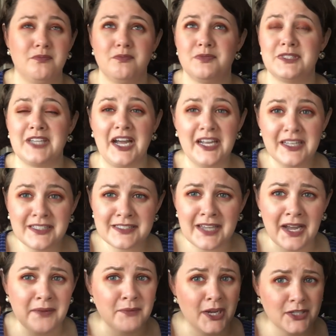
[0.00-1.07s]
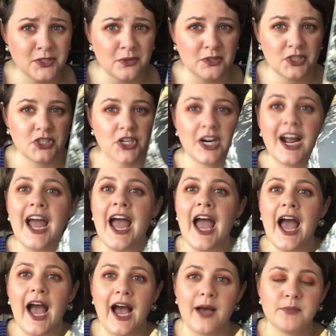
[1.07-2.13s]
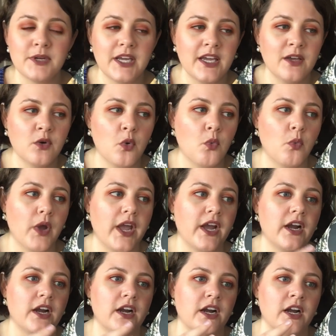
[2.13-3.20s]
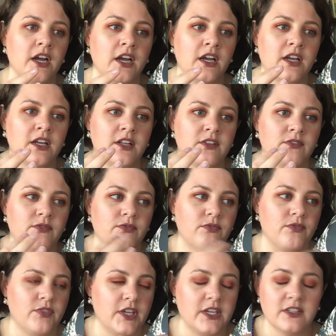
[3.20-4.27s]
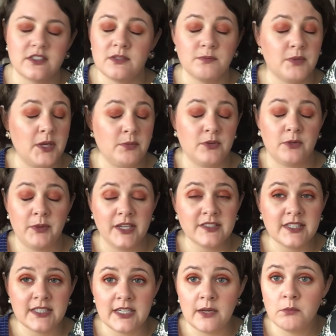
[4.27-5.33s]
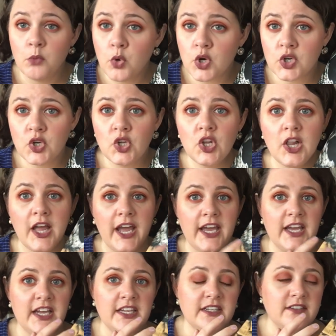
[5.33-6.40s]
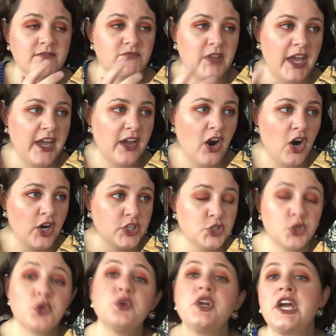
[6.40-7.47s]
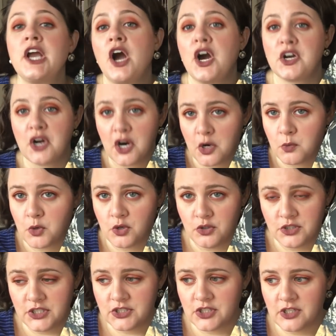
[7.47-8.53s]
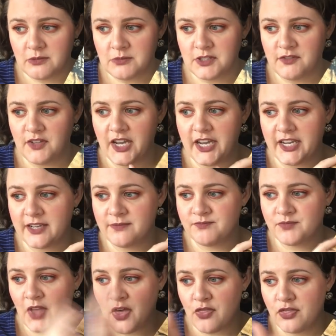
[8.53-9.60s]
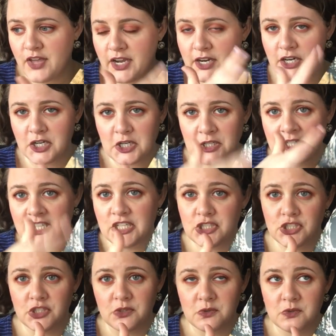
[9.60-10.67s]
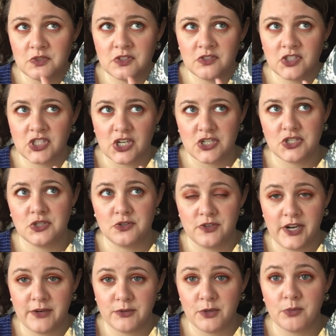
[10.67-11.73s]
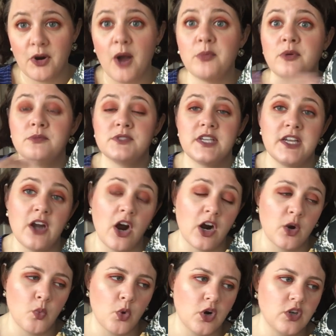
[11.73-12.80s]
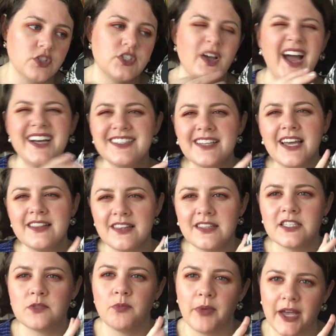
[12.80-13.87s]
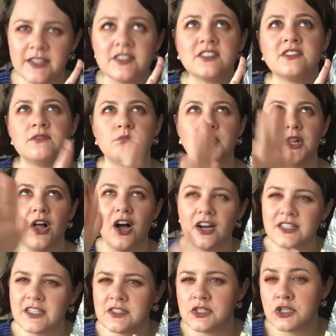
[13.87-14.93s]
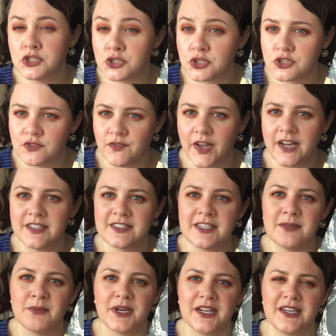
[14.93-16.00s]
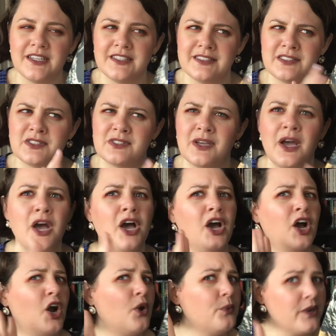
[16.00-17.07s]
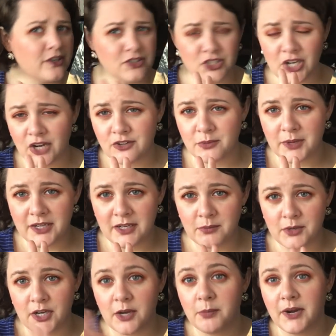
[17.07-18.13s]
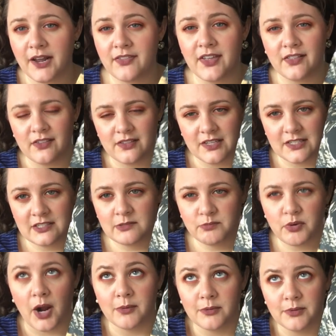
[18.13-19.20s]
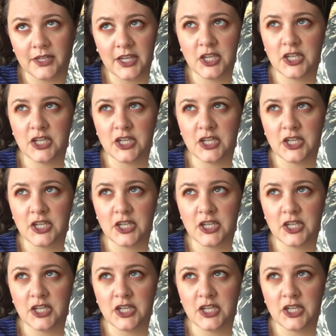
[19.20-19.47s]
science i'm not totally sure happening where these people are basically immortal and they are intruding on our world in terms of like their issues start to create real problems in our world. So I decided that this best belonged as an intrusion fantasy, but it is a weird genre bendy book, but I think that this probably